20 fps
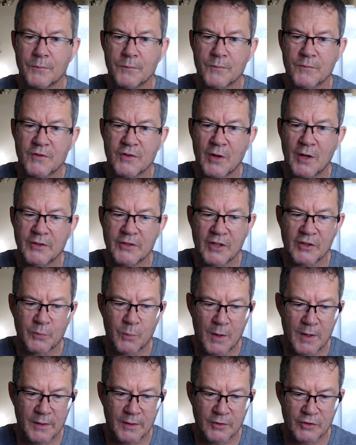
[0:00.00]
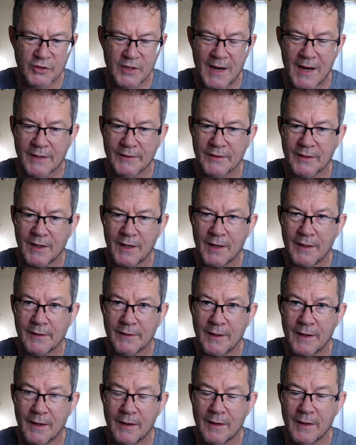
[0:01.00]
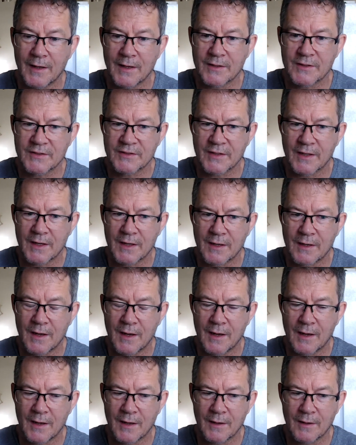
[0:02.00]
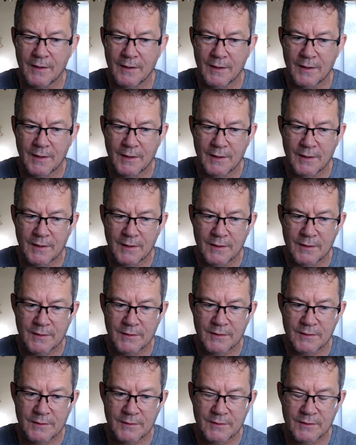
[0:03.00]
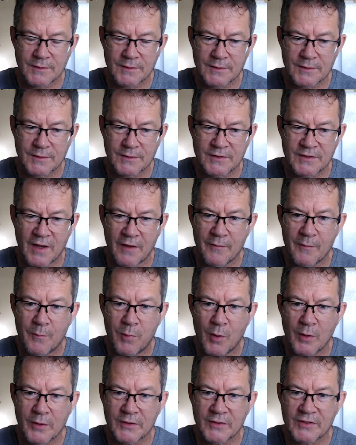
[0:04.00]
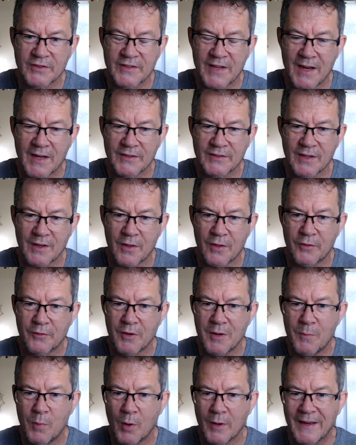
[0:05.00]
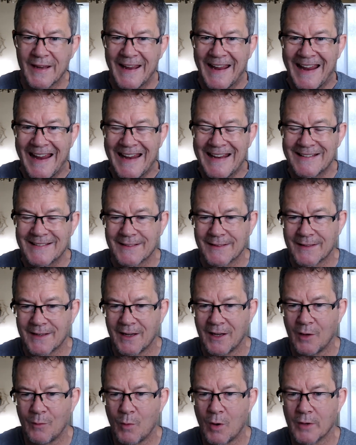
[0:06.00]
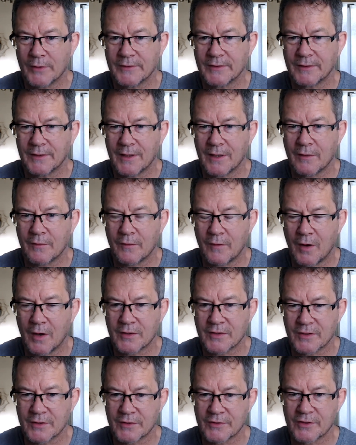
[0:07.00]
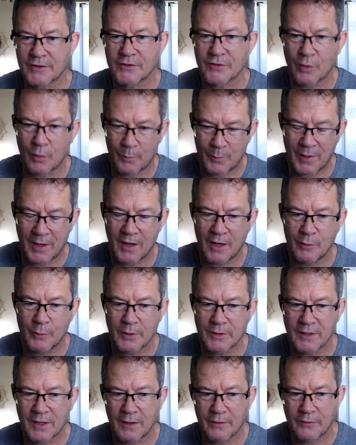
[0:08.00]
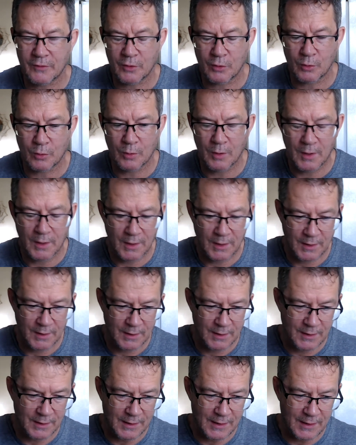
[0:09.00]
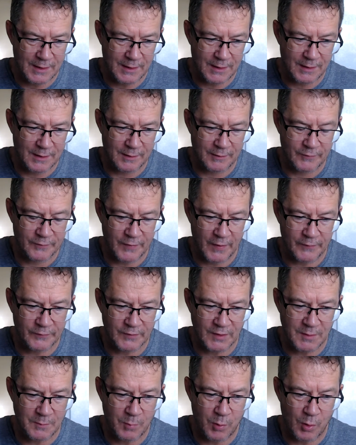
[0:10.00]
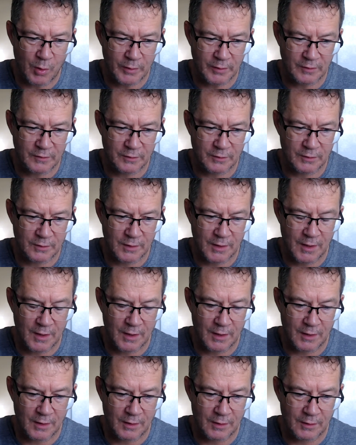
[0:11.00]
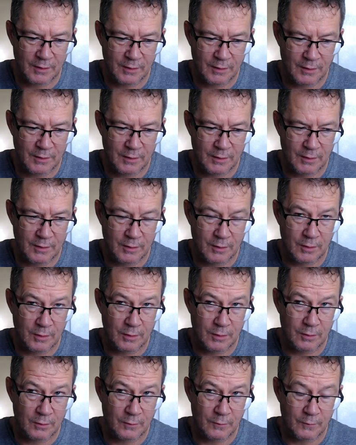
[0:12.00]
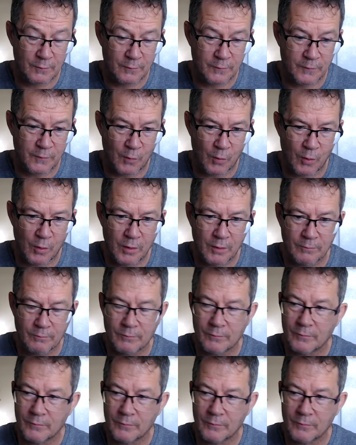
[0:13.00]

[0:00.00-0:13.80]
So I just went and checked, and it's a 7.6 and 3.8 kilowatt inverters. So pair would give you 15.4.